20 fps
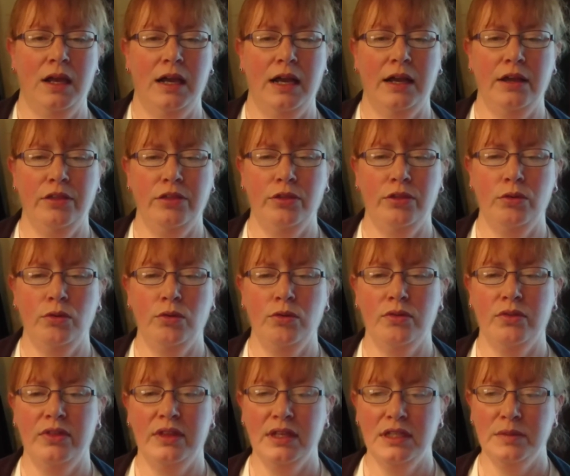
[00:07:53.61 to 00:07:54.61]
I
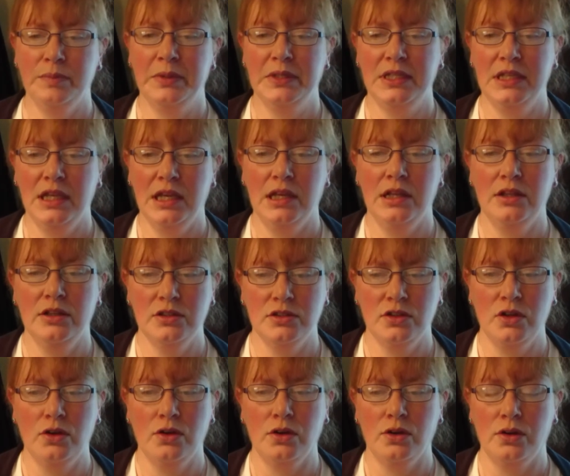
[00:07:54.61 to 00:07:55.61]
thought this particular
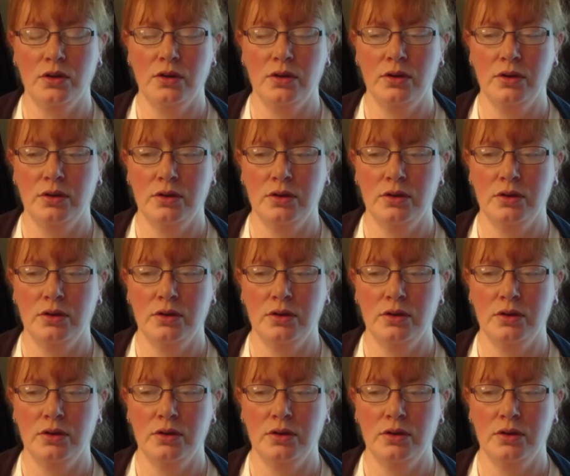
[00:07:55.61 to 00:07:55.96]
song